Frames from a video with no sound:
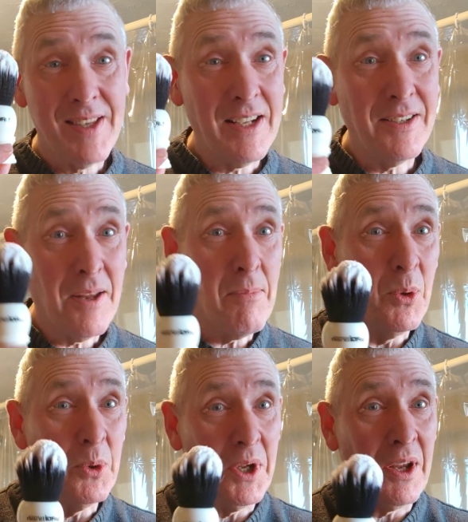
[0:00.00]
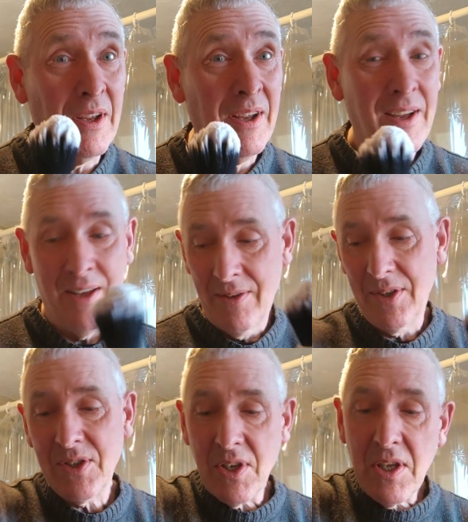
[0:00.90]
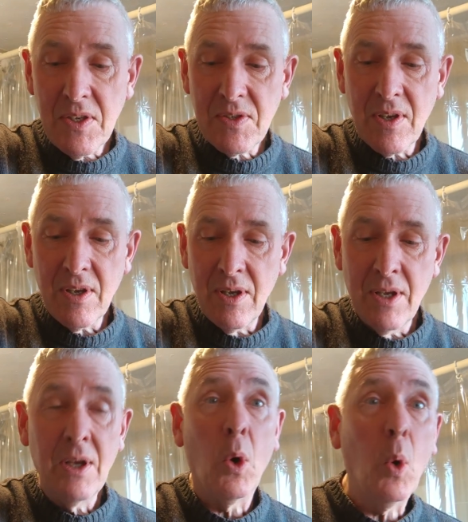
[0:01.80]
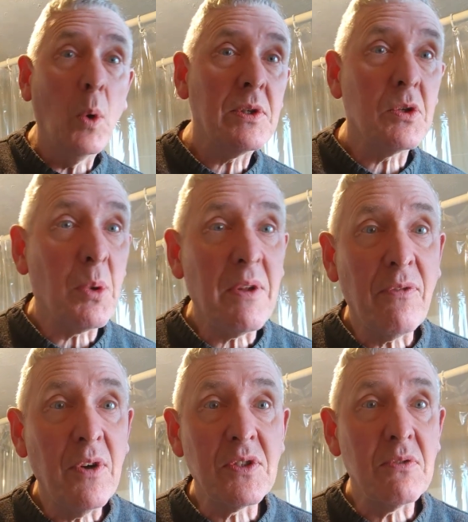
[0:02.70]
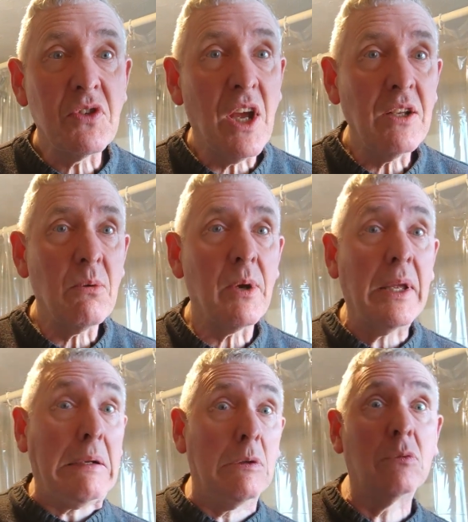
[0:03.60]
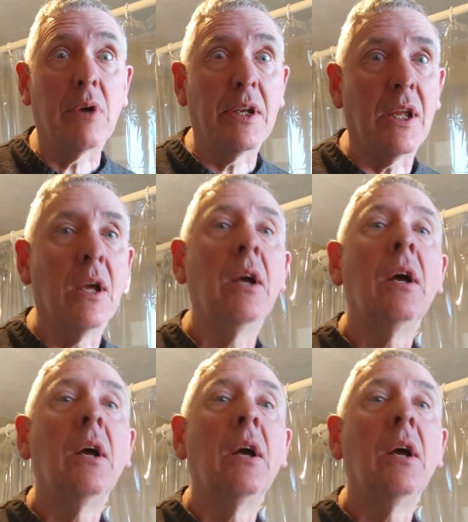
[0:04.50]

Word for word: Saturday morning. This is, oh, it's the 21st of January already.